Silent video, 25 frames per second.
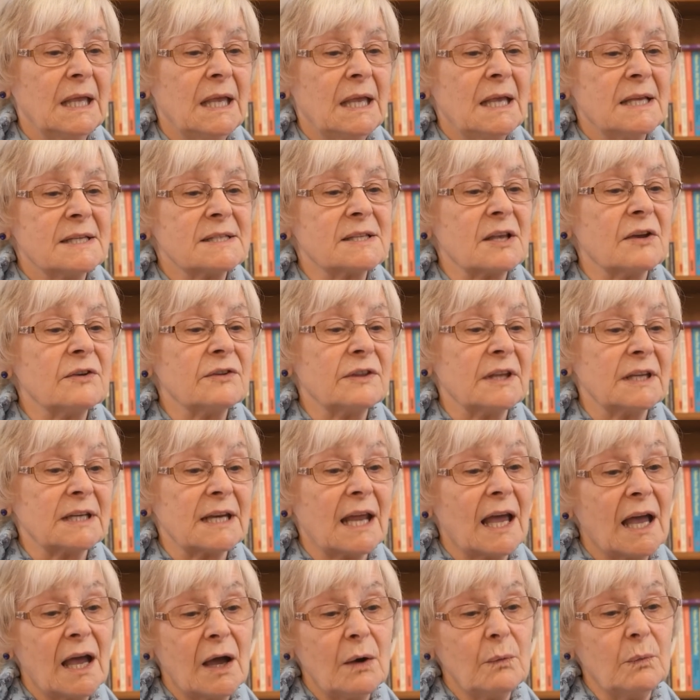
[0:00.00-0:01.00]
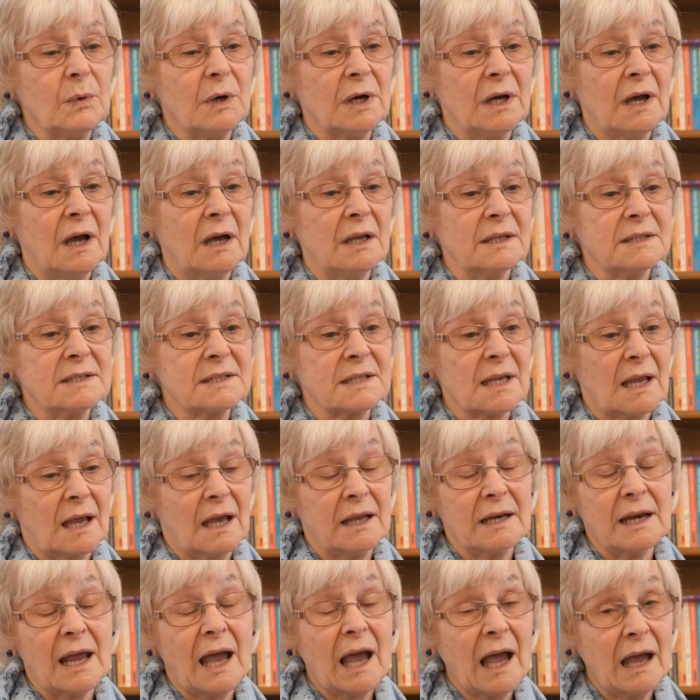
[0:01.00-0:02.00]
so that our words
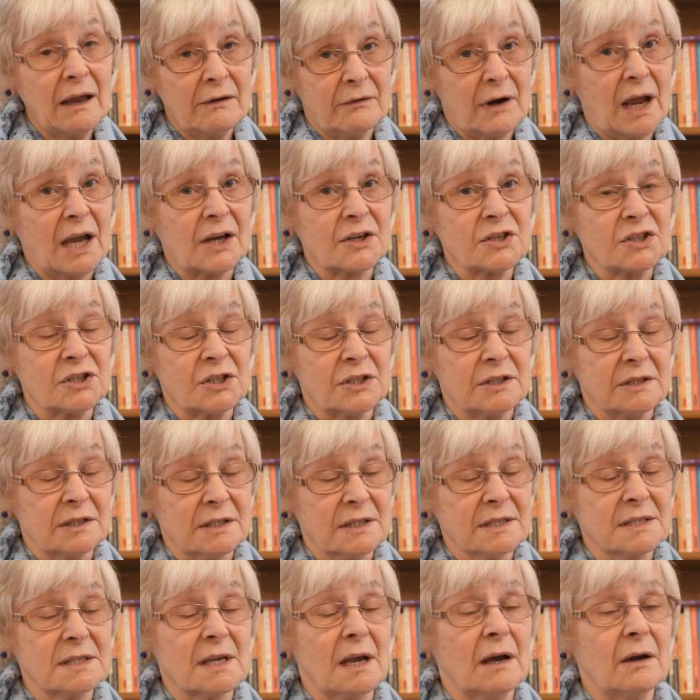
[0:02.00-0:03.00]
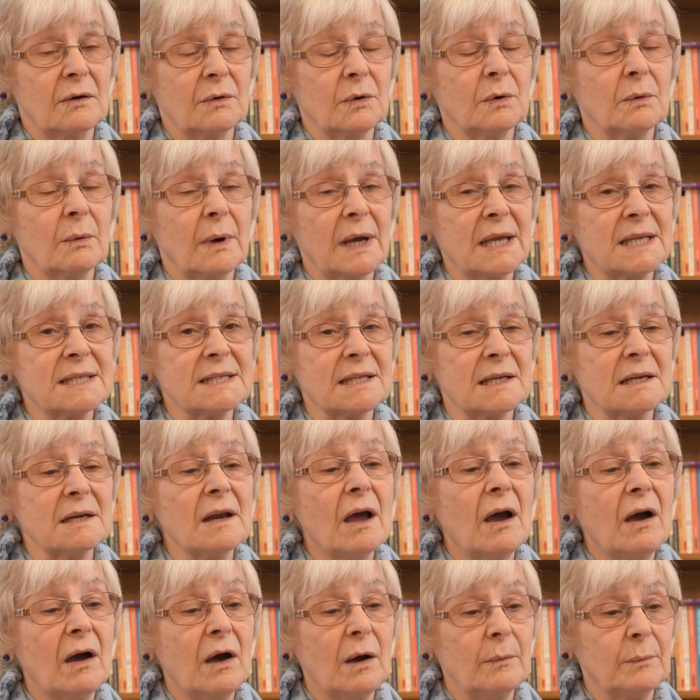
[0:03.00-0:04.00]
and our actions are always in
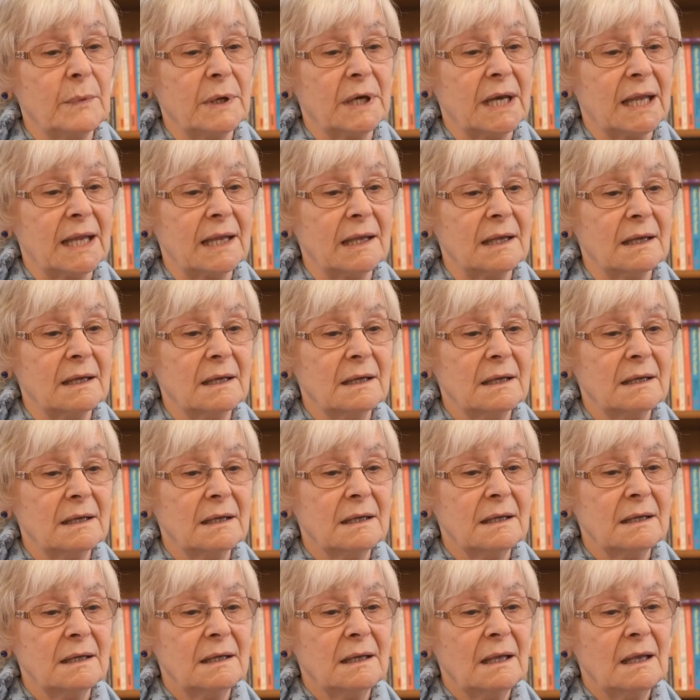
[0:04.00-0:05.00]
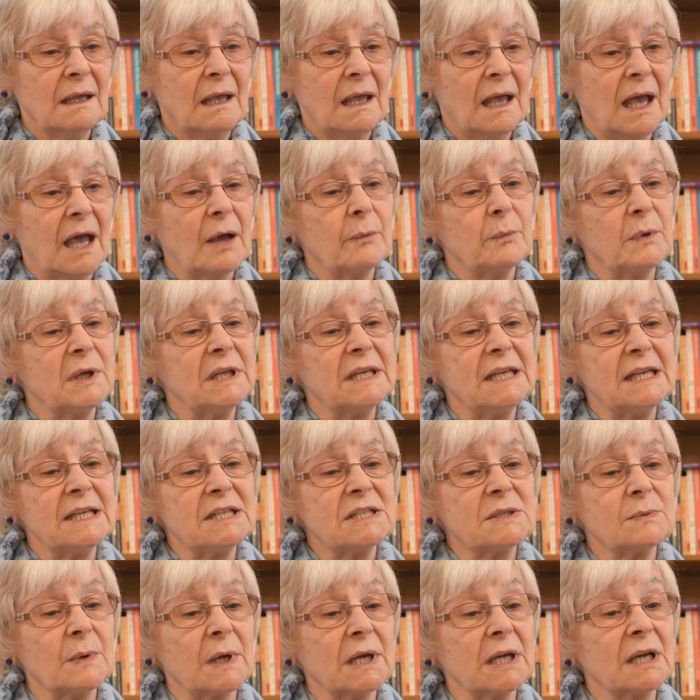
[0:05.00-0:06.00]
harmony, and we need
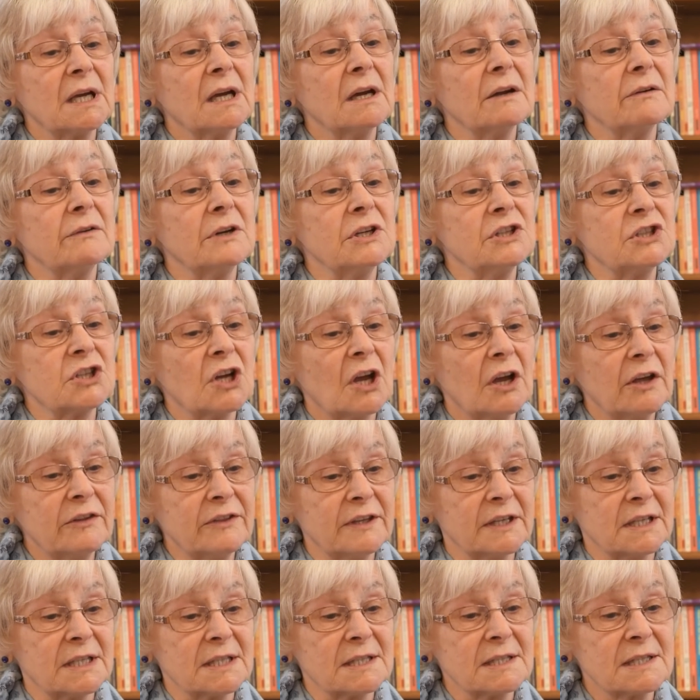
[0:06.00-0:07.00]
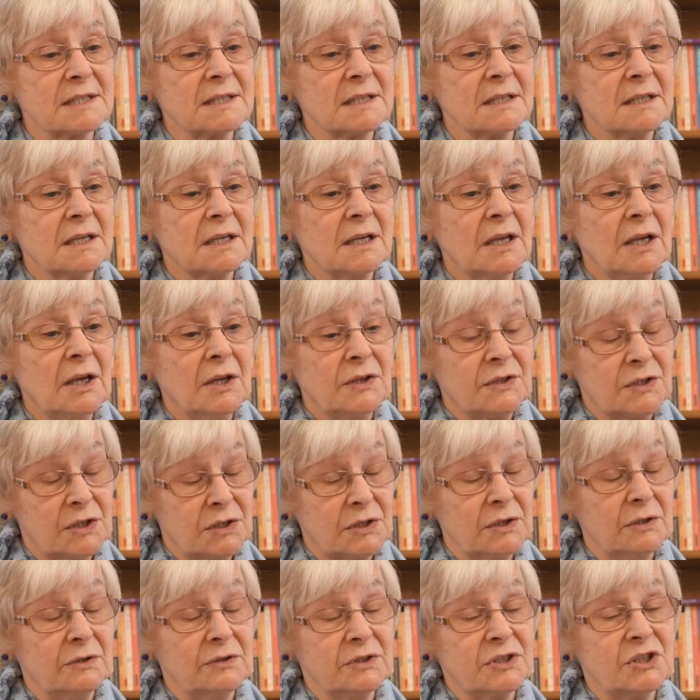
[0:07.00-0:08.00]
to encourage others to
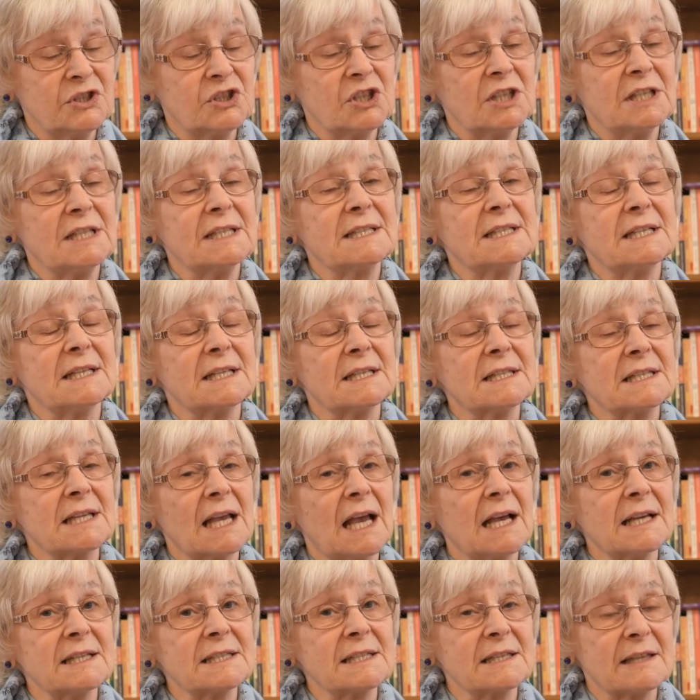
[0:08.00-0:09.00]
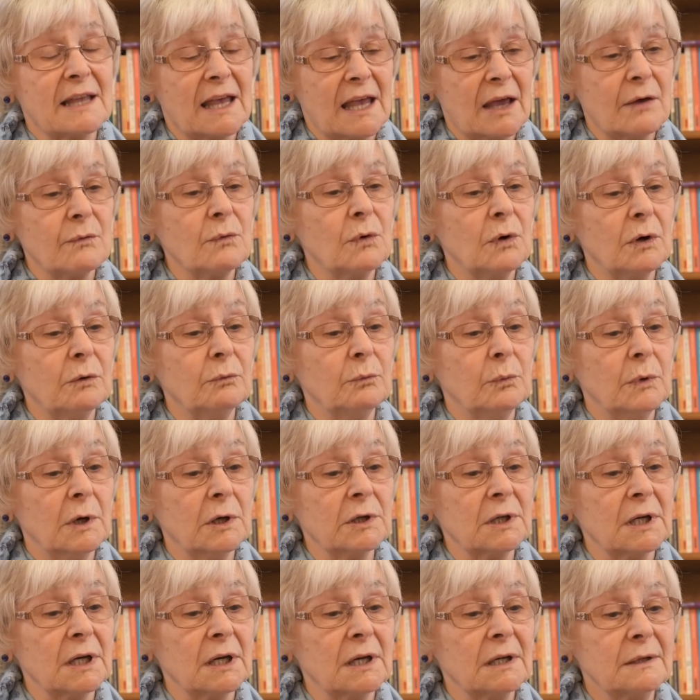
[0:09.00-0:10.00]
use Jesus as their role
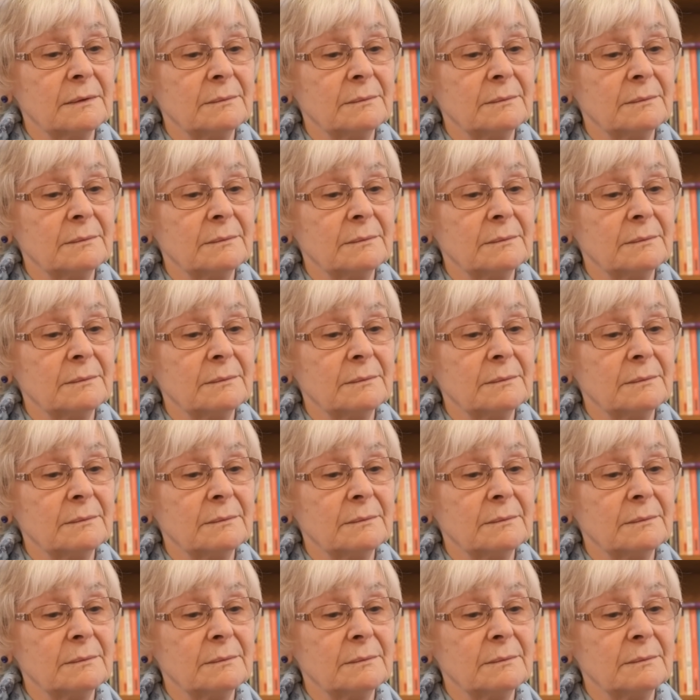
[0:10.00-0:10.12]
model.